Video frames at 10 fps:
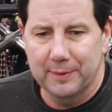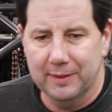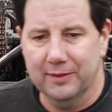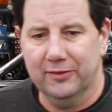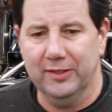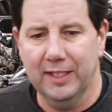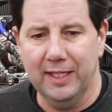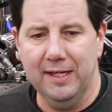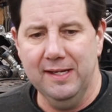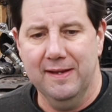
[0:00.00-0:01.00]
You can
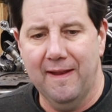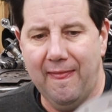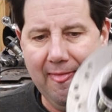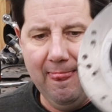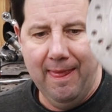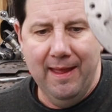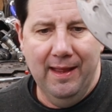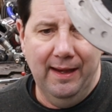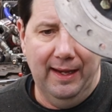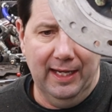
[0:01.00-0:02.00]
see
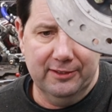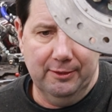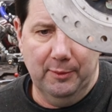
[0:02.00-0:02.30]
I actually